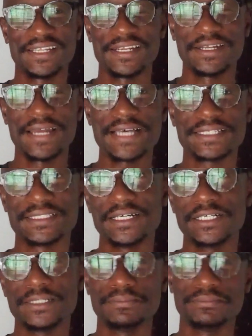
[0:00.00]
That's
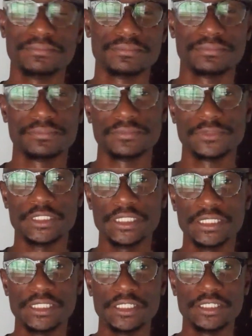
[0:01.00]

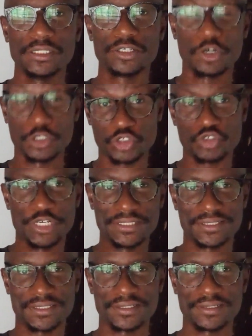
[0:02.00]
the
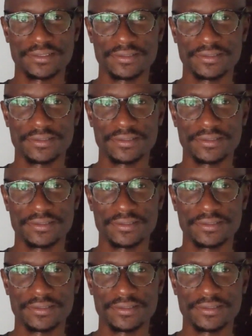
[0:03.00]
constraints.